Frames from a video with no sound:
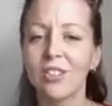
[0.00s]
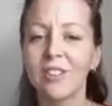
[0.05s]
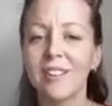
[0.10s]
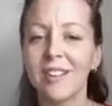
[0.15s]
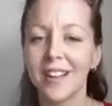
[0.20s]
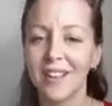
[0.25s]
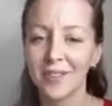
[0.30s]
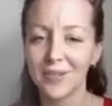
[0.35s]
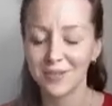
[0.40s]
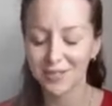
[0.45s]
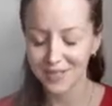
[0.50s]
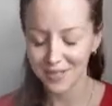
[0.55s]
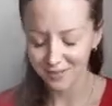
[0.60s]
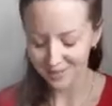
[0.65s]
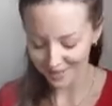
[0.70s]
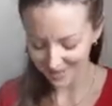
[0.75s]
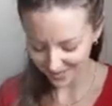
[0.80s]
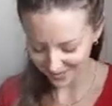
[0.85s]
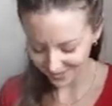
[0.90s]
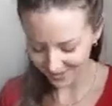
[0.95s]
I don't see
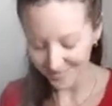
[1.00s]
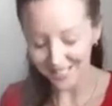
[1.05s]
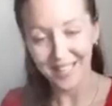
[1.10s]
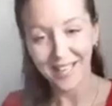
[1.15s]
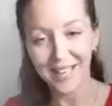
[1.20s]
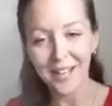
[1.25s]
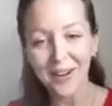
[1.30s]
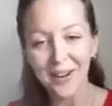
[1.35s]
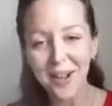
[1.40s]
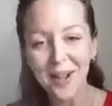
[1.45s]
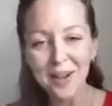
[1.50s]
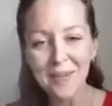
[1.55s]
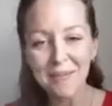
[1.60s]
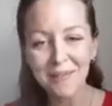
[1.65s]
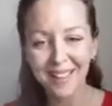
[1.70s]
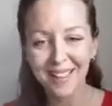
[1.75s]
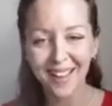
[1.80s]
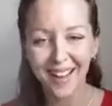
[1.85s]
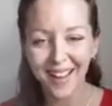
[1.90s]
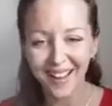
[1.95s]
myself as a hero,
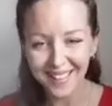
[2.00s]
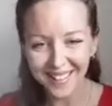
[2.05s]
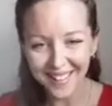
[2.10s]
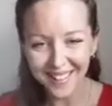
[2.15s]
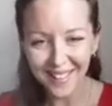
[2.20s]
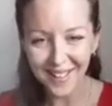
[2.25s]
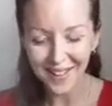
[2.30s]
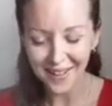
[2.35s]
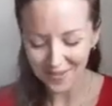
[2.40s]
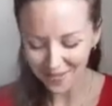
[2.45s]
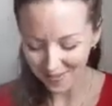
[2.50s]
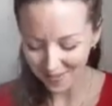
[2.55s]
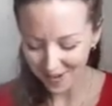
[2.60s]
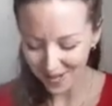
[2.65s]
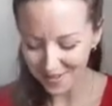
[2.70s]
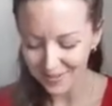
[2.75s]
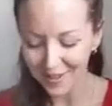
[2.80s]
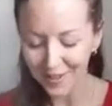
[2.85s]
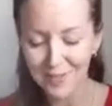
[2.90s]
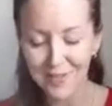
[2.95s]
but, you know, one
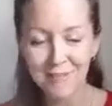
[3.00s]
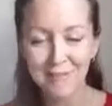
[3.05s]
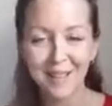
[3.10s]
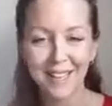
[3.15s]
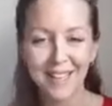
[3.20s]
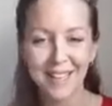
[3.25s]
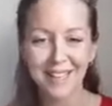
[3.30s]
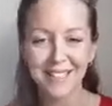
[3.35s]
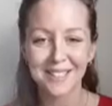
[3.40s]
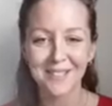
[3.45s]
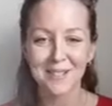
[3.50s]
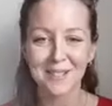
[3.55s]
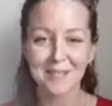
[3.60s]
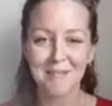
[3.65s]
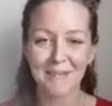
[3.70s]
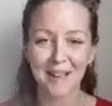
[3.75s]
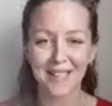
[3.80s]
of everybody doing the best